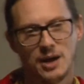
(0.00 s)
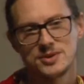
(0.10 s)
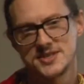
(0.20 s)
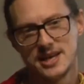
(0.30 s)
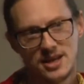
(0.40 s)
I
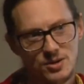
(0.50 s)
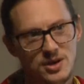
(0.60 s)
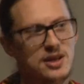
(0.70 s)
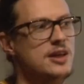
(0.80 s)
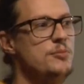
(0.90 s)
will say,
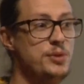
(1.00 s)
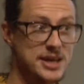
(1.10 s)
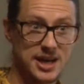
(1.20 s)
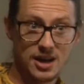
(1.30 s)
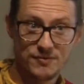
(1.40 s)
though,
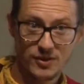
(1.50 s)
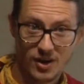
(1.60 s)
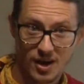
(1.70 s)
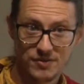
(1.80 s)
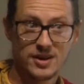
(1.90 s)
be
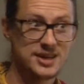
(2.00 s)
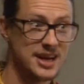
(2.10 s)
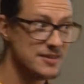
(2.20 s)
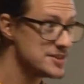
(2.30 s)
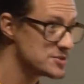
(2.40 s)
careful offering
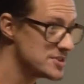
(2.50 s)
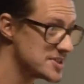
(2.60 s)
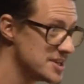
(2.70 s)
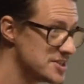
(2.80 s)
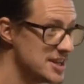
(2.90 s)
data
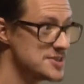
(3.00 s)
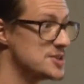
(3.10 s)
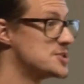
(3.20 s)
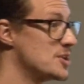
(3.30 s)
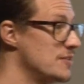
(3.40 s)
visualization as
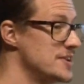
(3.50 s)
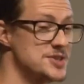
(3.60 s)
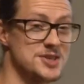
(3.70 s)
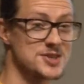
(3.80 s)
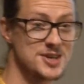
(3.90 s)
a
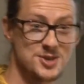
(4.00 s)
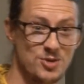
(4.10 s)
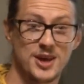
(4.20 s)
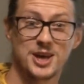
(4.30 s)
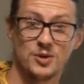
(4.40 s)
service just because
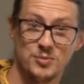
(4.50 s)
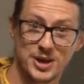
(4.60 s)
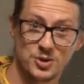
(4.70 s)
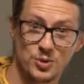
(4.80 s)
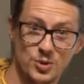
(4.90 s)
you think it would
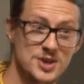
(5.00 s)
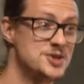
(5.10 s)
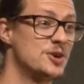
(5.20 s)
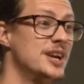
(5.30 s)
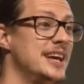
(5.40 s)
be cool,
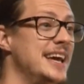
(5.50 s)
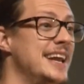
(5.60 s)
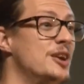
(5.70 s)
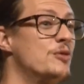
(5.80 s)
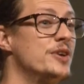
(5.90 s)
because you're going to
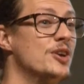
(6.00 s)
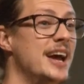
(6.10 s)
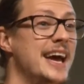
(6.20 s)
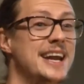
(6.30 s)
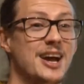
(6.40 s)
get in over
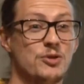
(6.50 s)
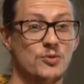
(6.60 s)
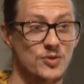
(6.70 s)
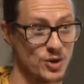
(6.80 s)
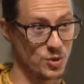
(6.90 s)
your head
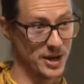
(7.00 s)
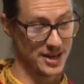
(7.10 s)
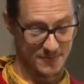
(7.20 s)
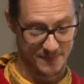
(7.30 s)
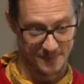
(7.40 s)
real
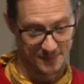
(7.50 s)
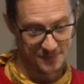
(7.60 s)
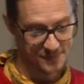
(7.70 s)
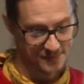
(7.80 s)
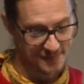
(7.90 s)
quick.
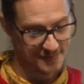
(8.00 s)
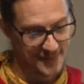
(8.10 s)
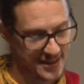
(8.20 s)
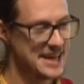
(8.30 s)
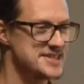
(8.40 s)

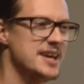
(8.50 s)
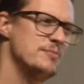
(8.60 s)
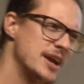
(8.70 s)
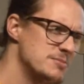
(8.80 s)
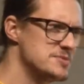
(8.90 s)
That
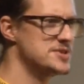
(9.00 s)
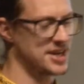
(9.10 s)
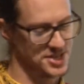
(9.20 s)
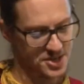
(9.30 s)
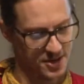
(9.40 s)
said, make them some
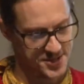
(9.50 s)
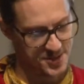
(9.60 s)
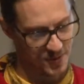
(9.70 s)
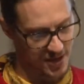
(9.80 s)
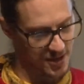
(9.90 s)
sexy
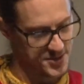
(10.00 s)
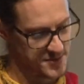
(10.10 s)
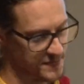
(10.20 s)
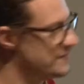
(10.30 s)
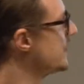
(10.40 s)
charts, see where it
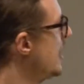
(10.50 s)
goes.